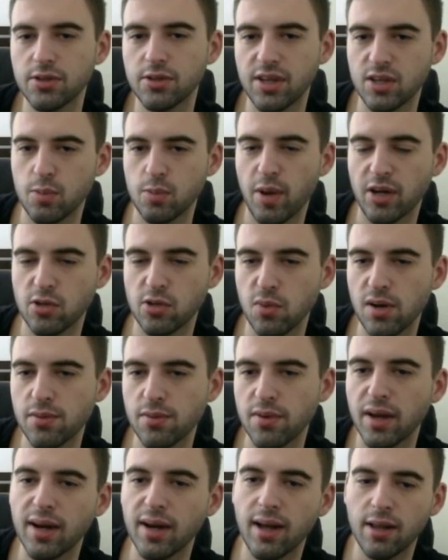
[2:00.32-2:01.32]
it, it would set you back
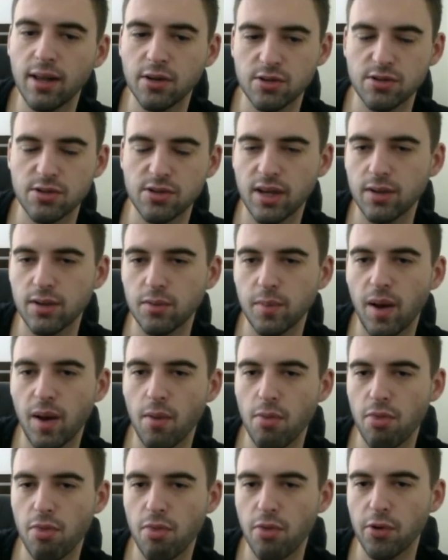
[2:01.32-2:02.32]
$25 instead of
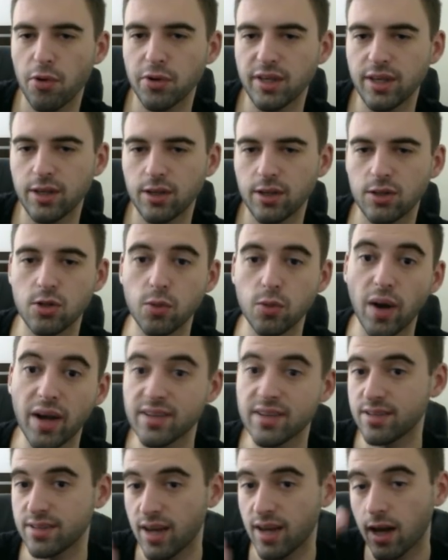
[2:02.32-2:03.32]
about 30
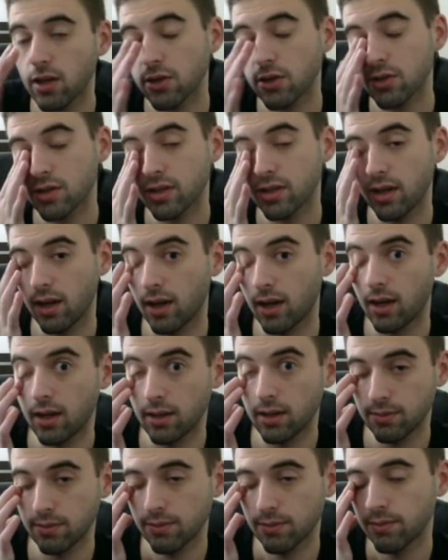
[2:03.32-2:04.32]
US dollars
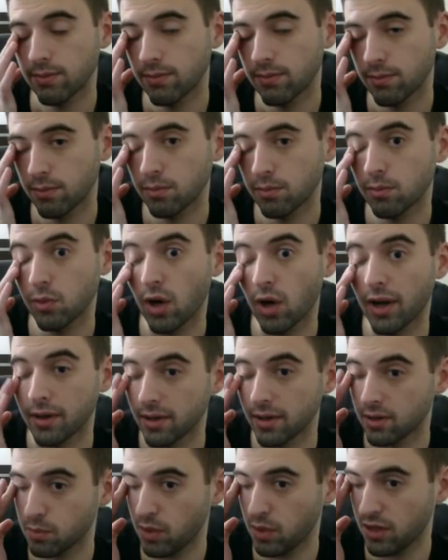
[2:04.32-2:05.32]
um,
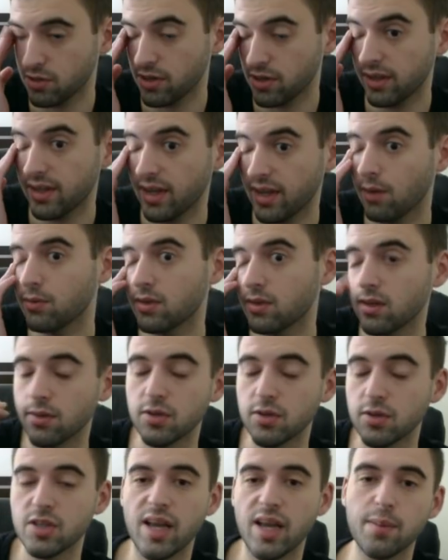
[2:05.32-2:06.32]
prior to this. Plus, you get the output
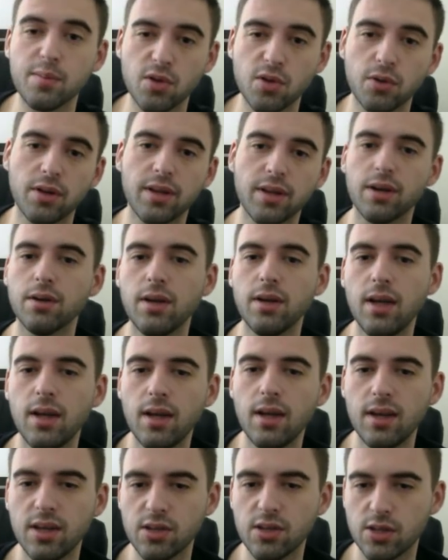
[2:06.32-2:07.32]
delivery stamps thrown in there.
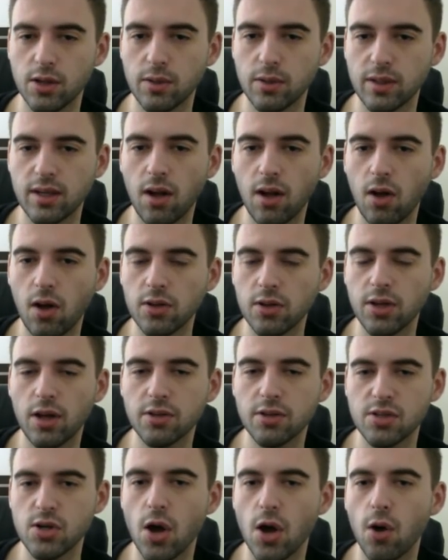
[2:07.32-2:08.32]
So uh, all in
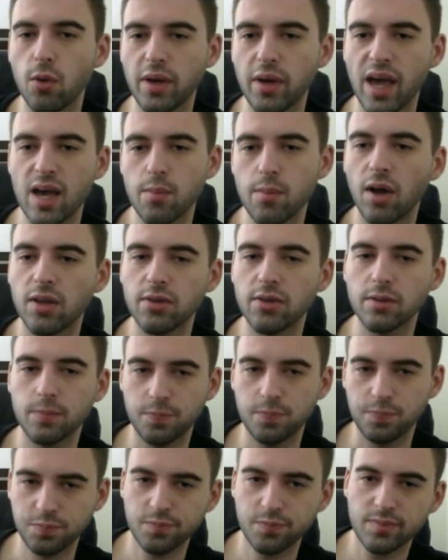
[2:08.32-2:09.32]
all, it's an okay
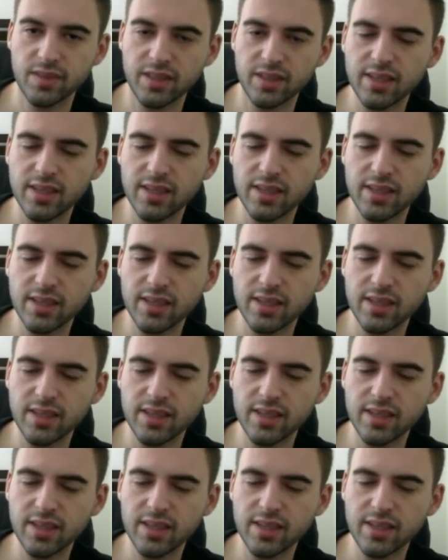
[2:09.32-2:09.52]
bundle.